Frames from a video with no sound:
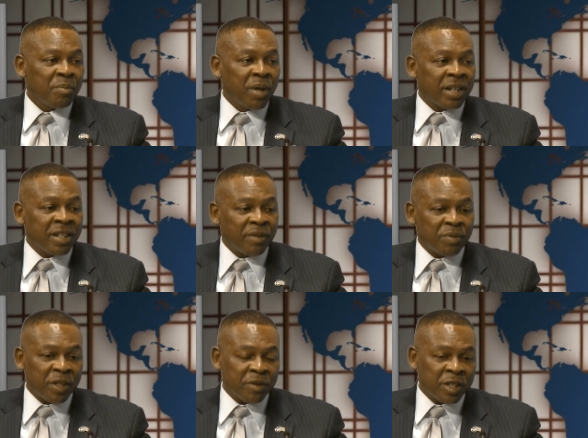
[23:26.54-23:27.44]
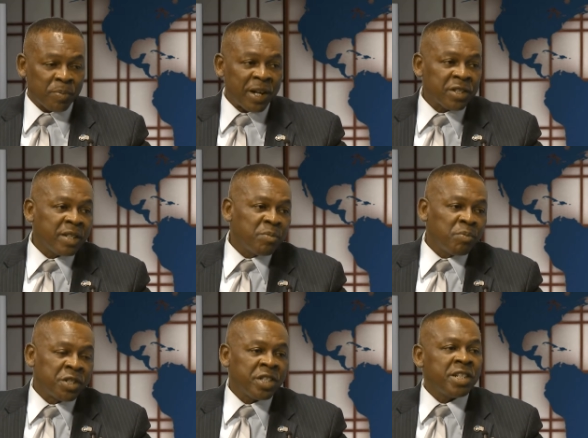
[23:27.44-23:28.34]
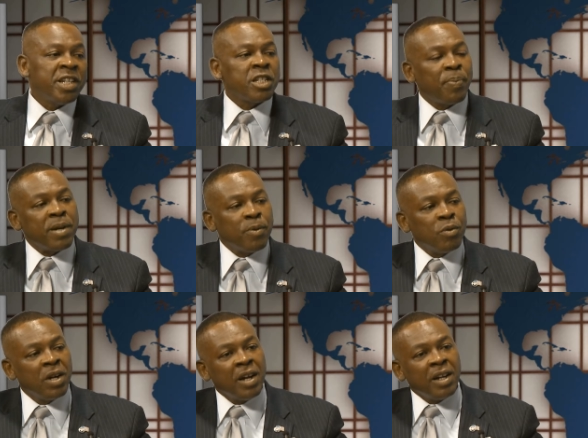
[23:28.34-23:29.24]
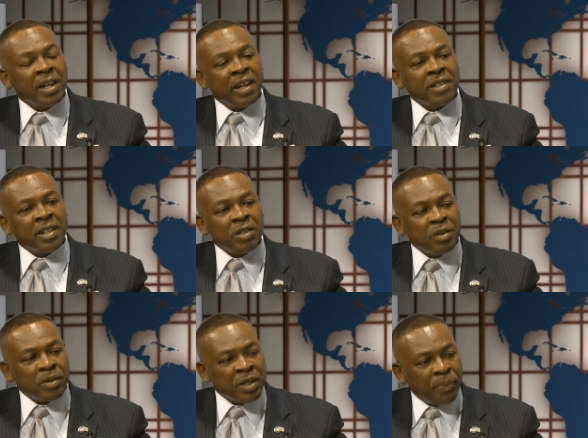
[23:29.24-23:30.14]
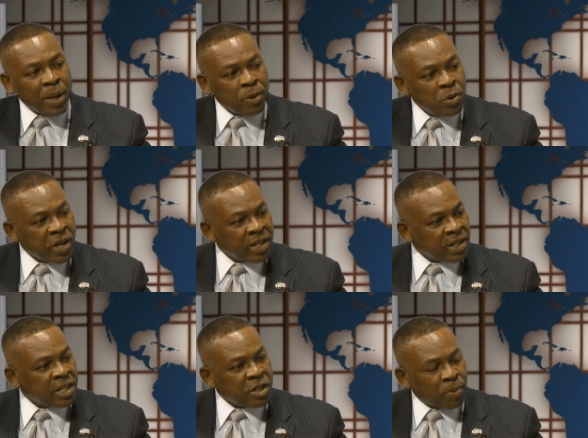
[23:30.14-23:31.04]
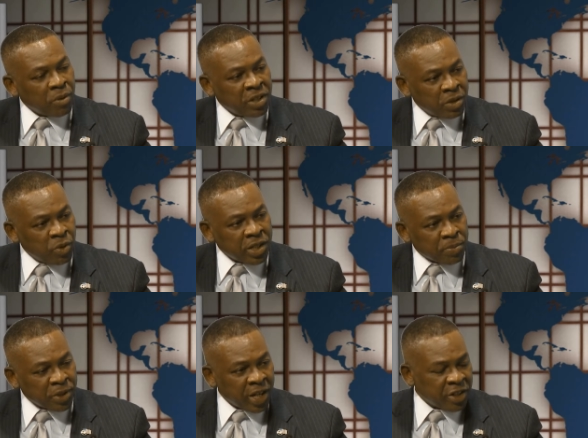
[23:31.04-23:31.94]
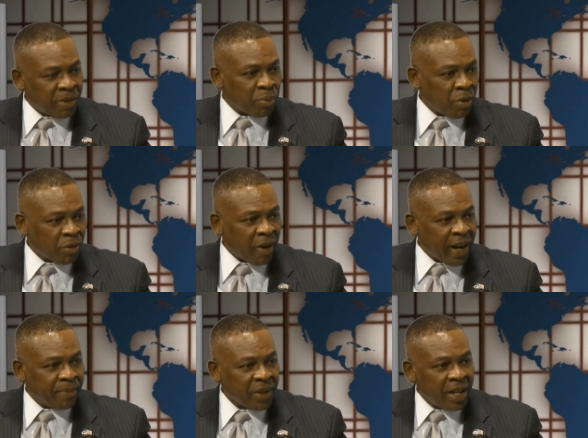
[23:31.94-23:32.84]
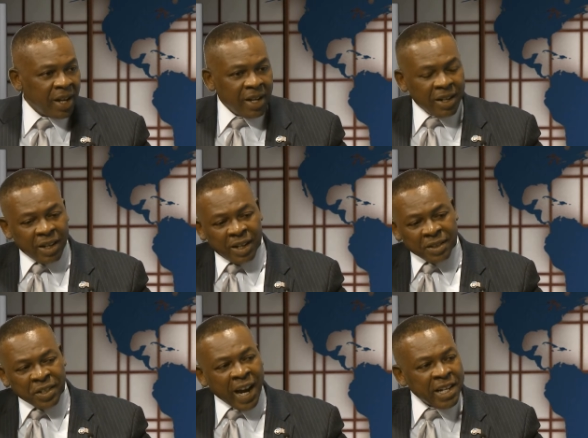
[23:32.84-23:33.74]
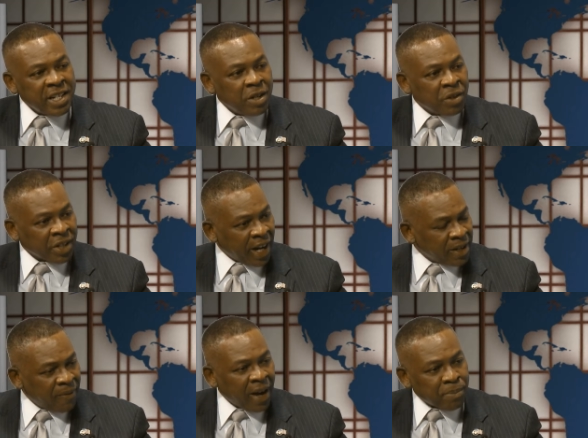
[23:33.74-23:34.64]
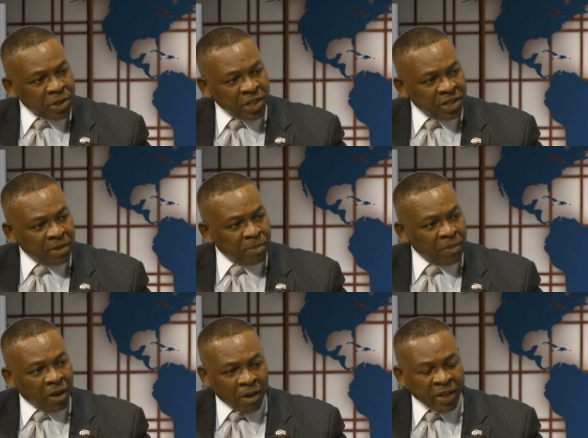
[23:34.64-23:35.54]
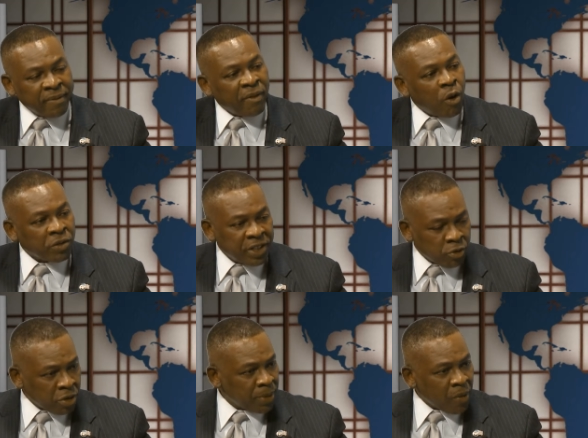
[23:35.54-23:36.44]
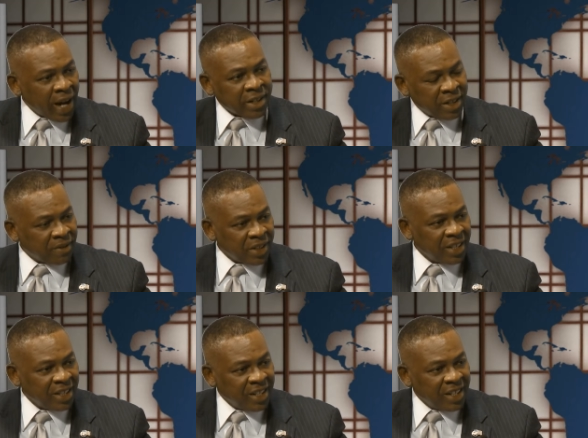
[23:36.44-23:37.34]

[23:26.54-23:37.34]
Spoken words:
but especially these people, the people who get in in a witness protection program, 90 or 95% of them are involved in criminal activity.